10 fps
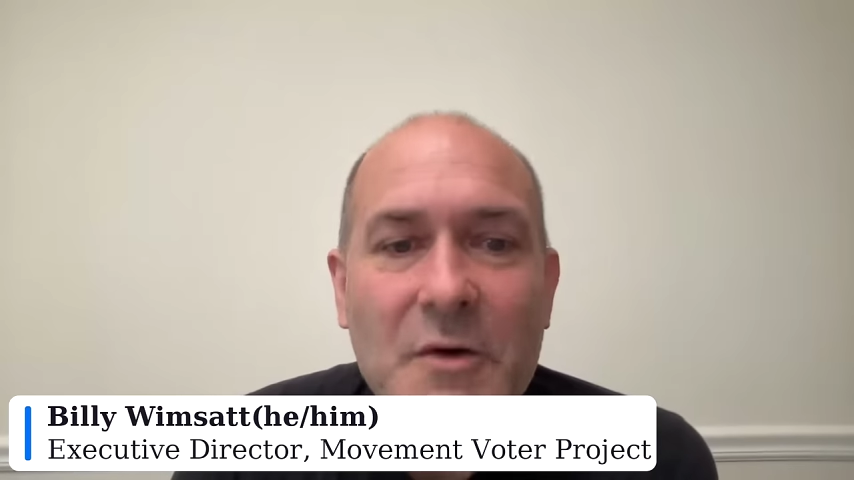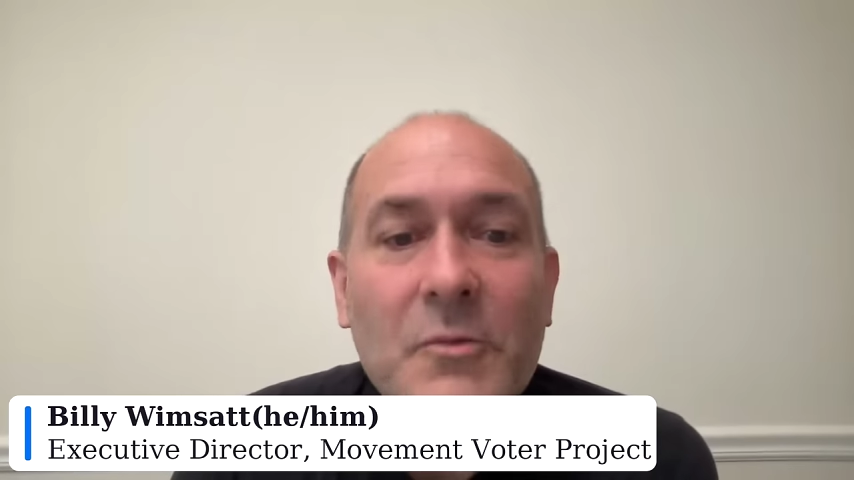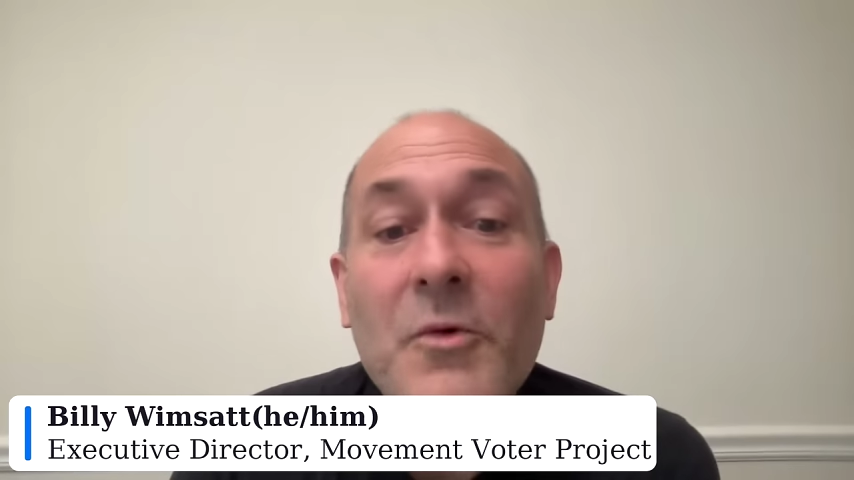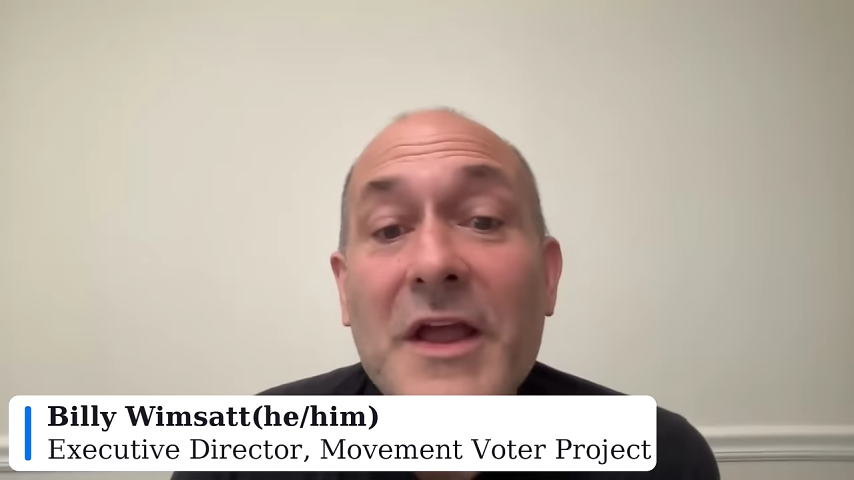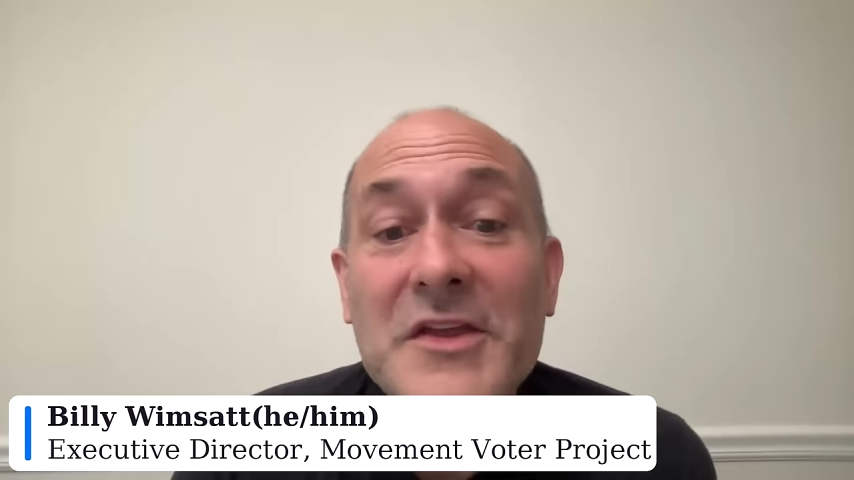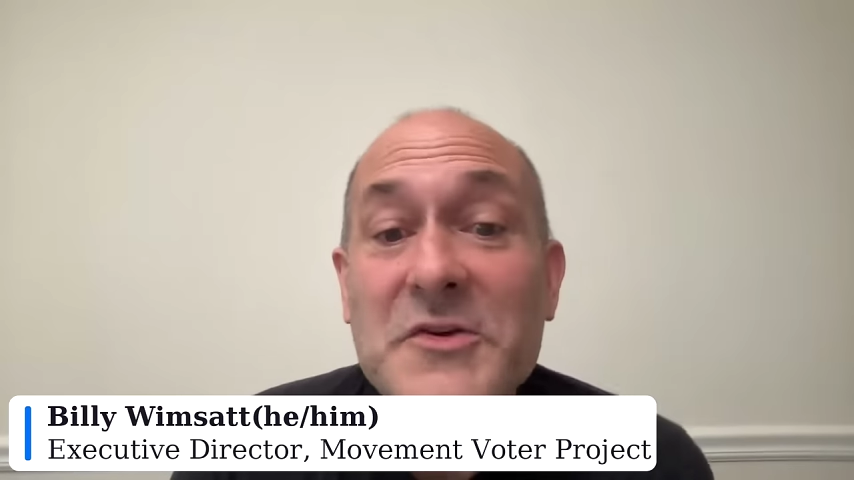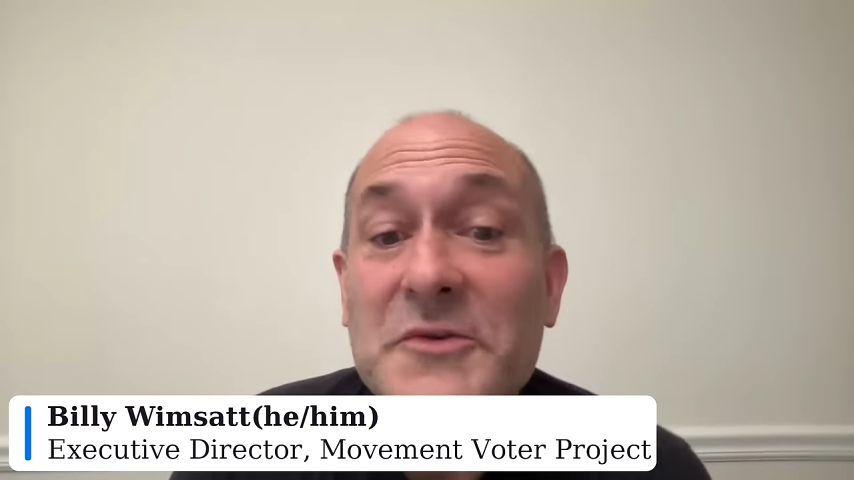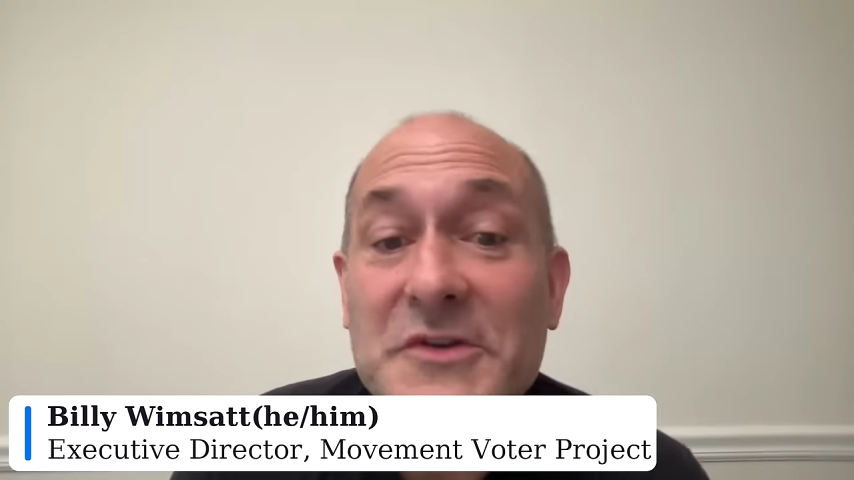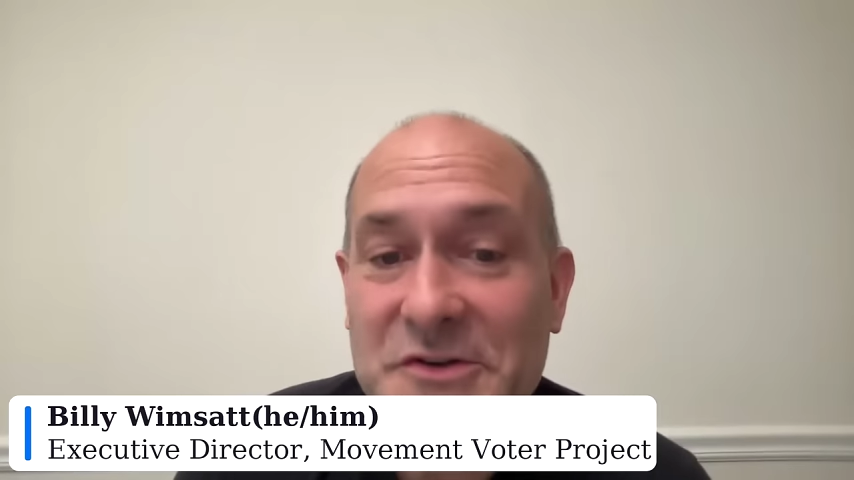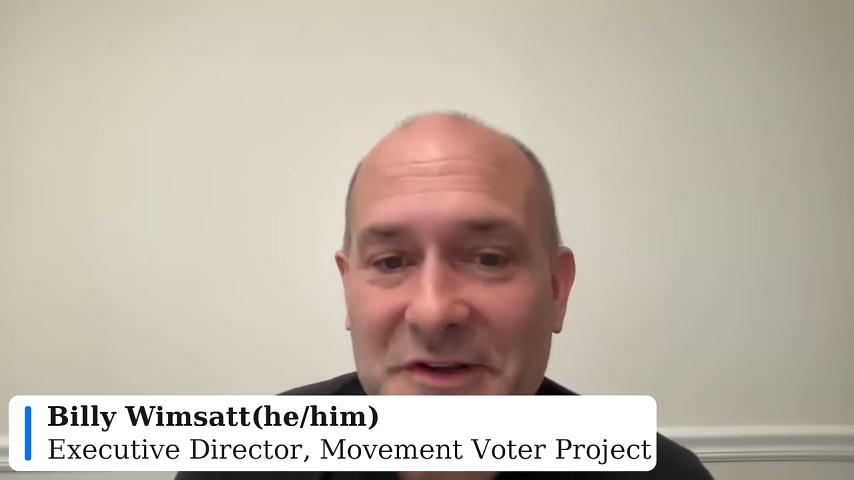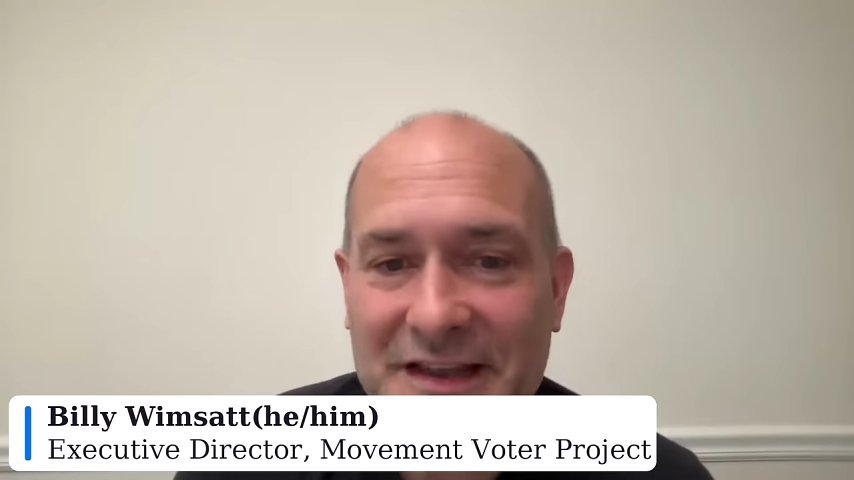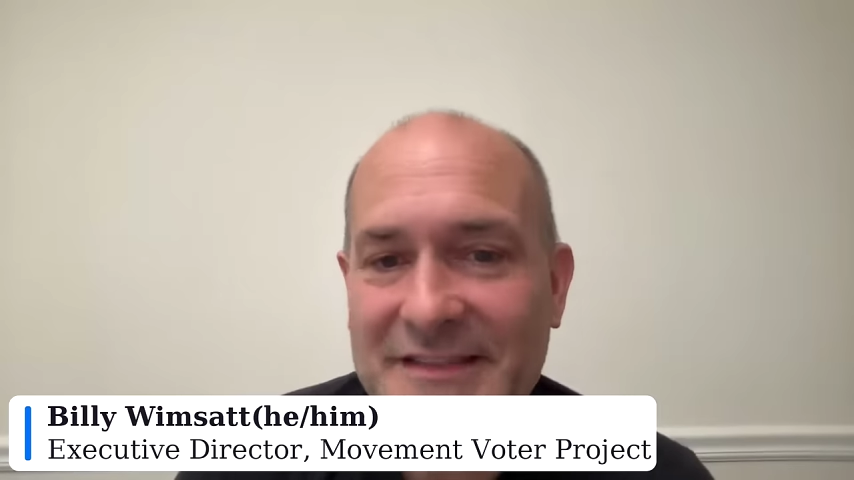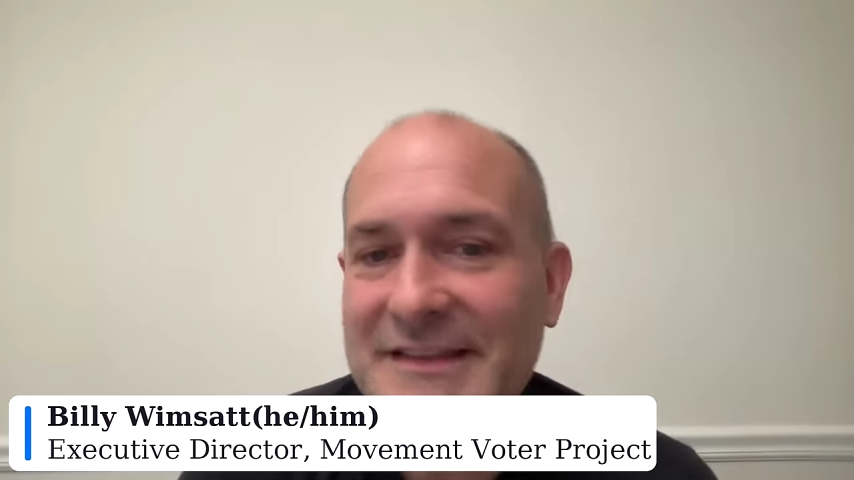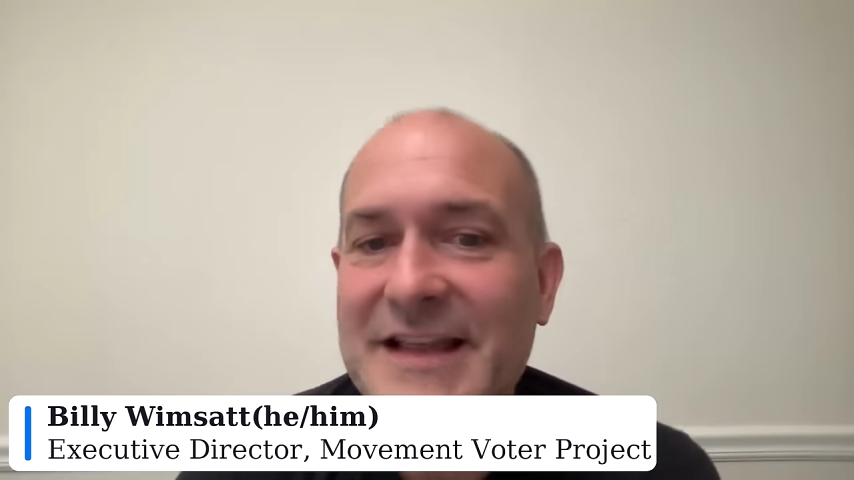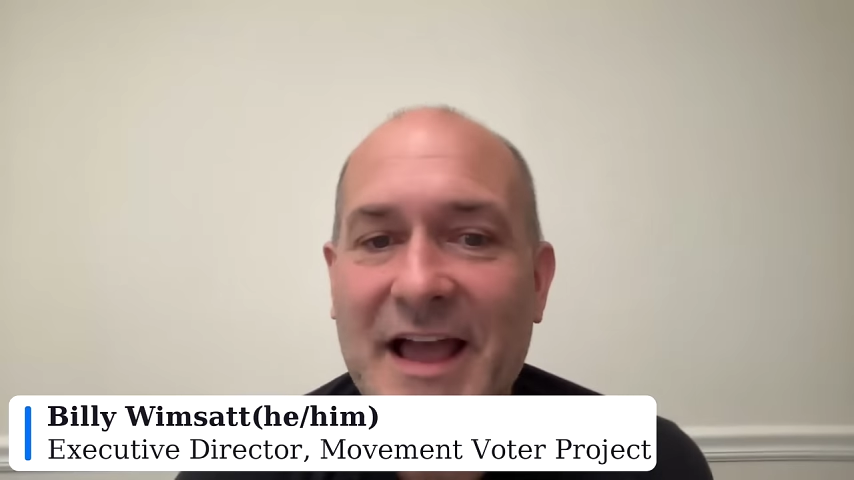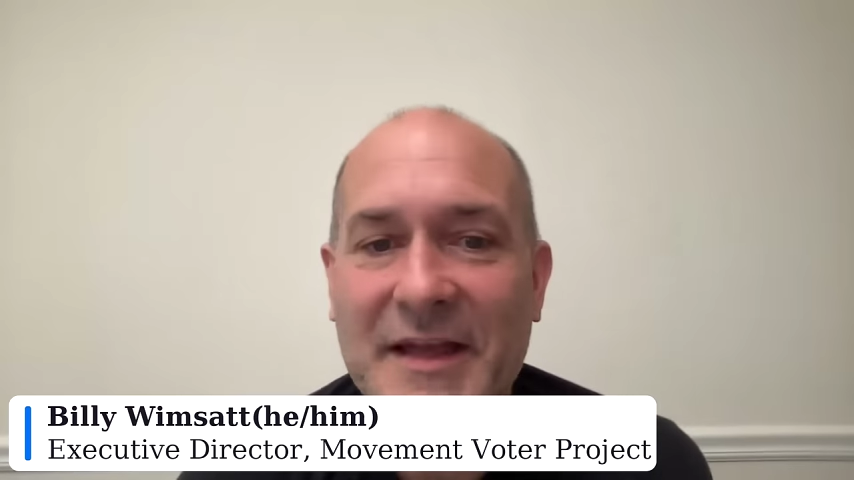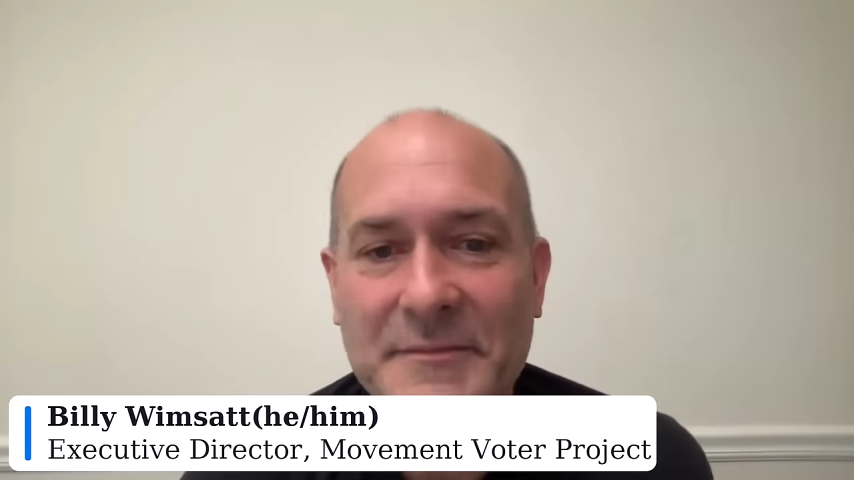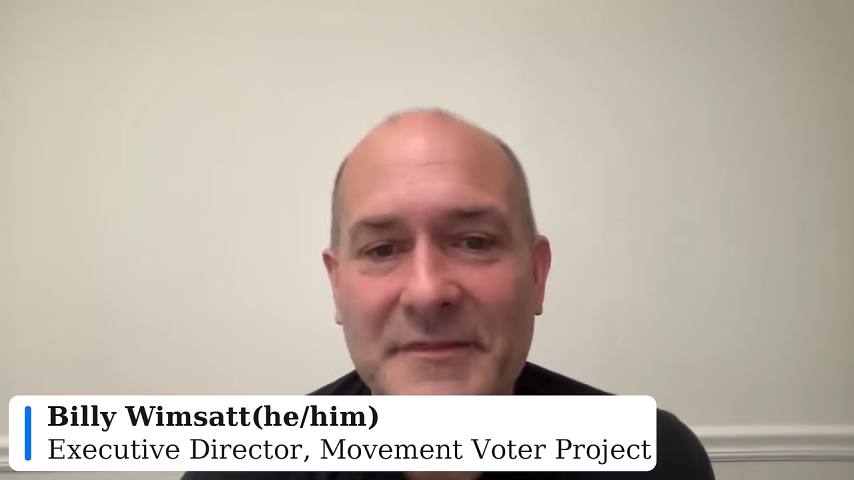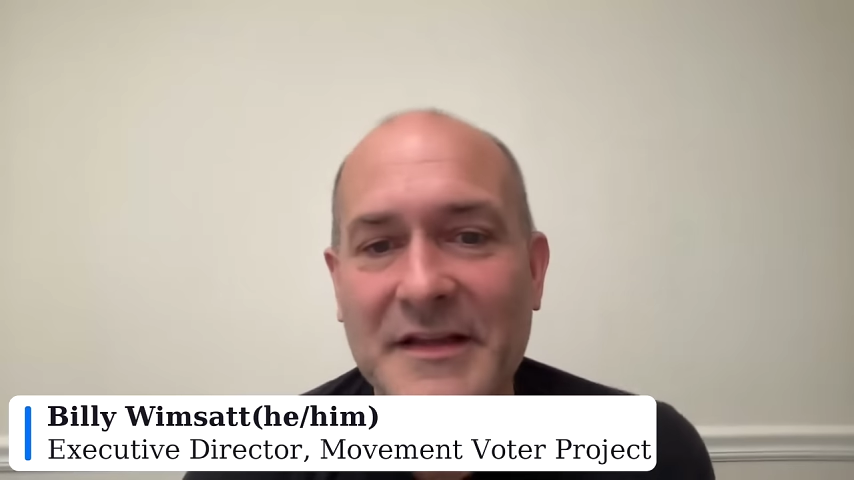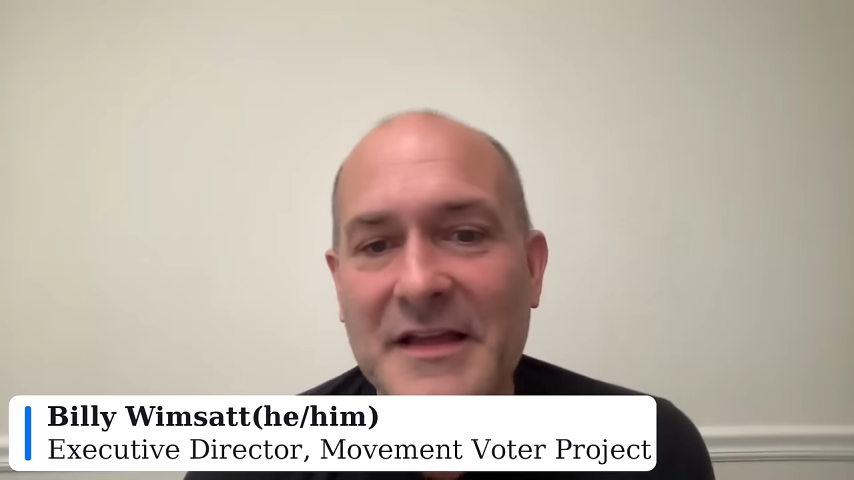what you were doing at the time